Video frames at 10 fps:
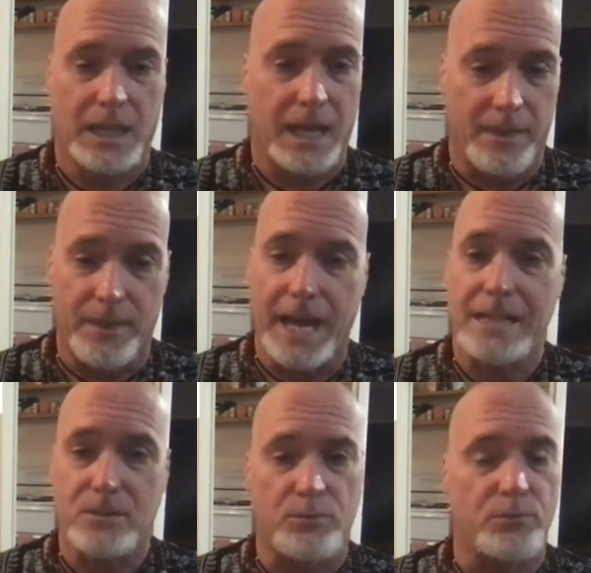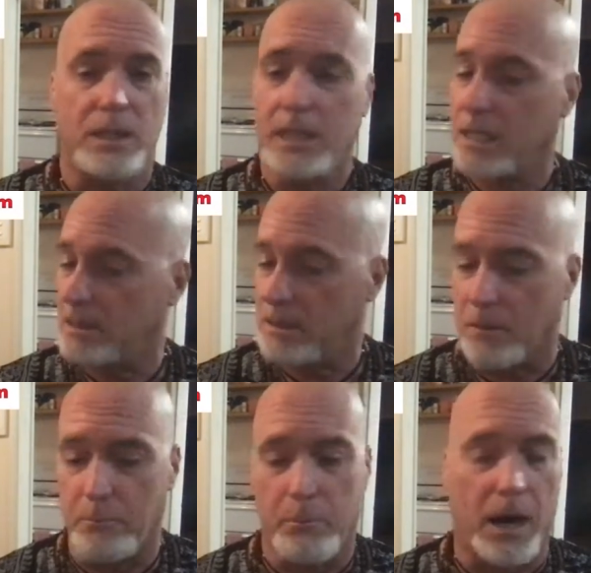And that's really the
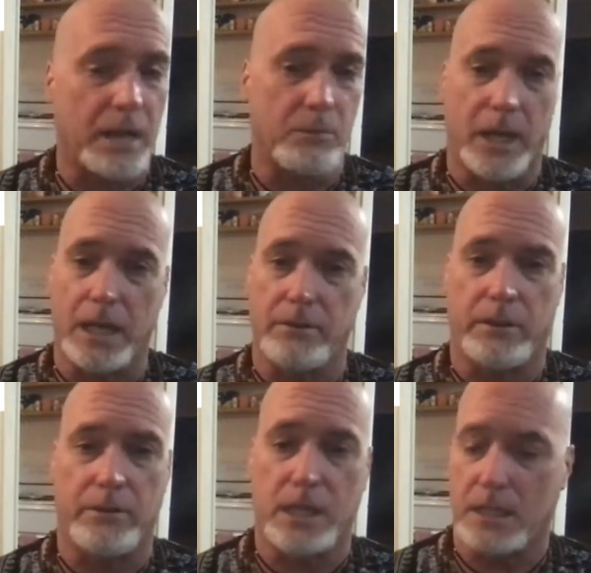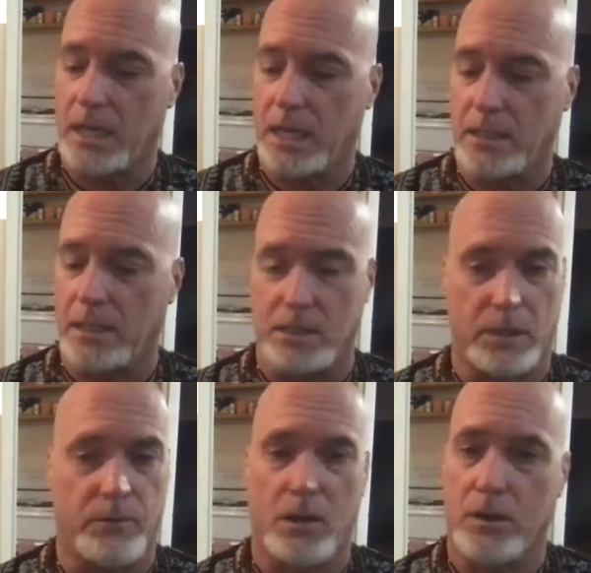bottom line of everything that I teach.
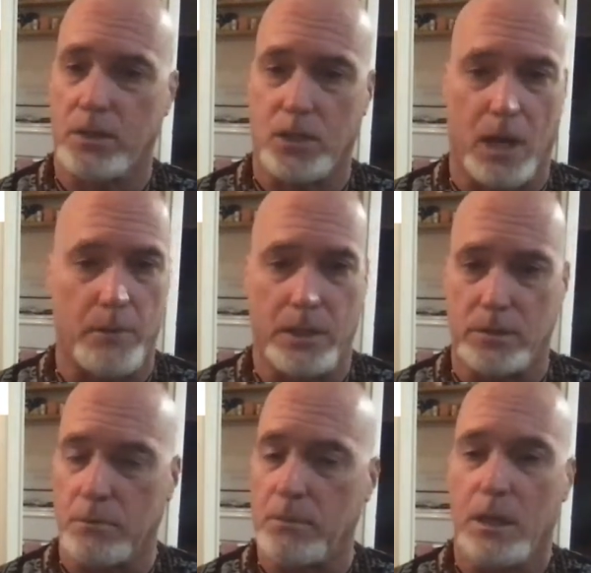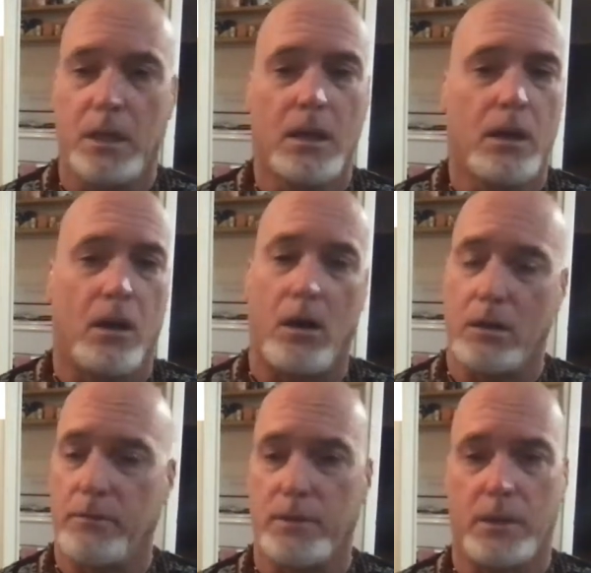Even all the shamanism, all
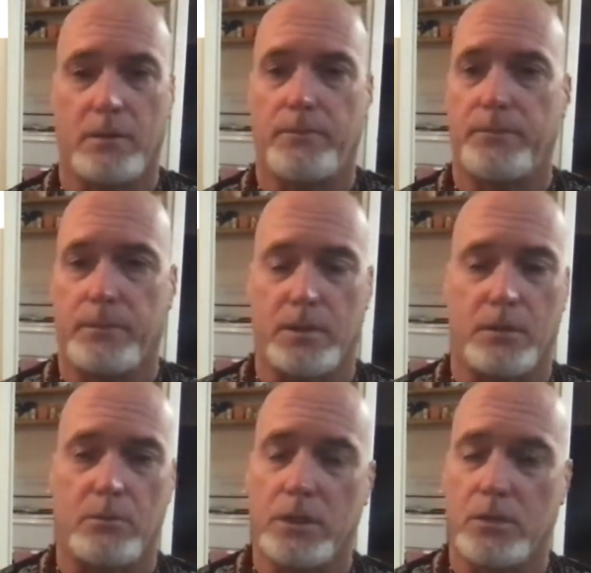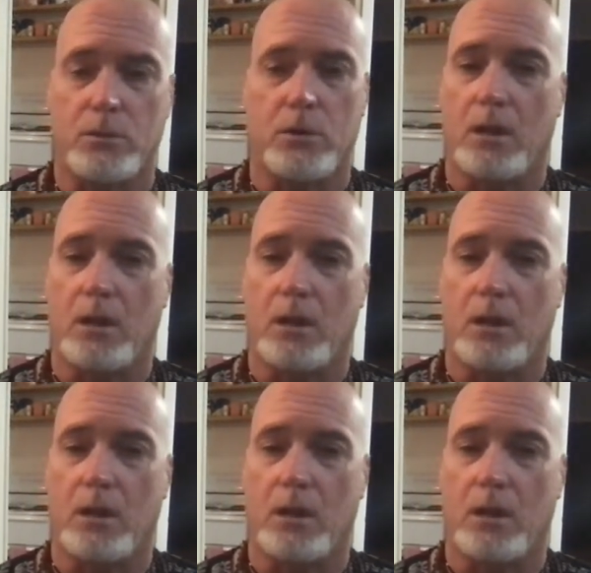of the ritual,